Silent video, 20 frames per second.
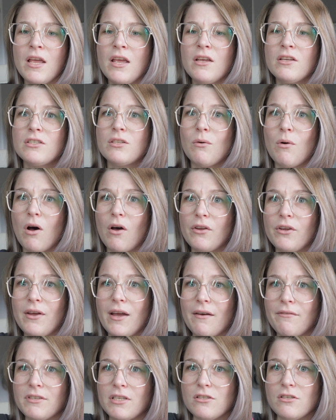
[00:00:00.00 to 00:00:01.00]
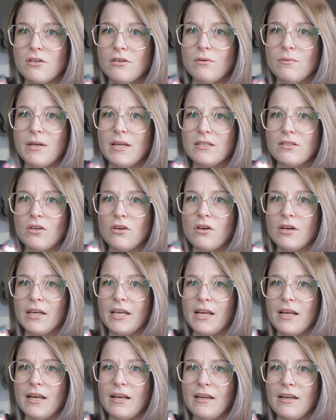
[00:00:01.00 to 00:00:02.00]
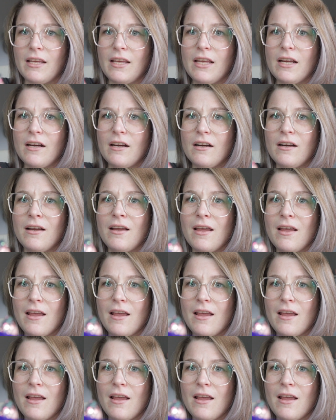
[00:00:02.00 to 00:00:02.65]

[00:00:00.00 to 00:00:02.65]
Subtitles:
So all you have to do is hook it in here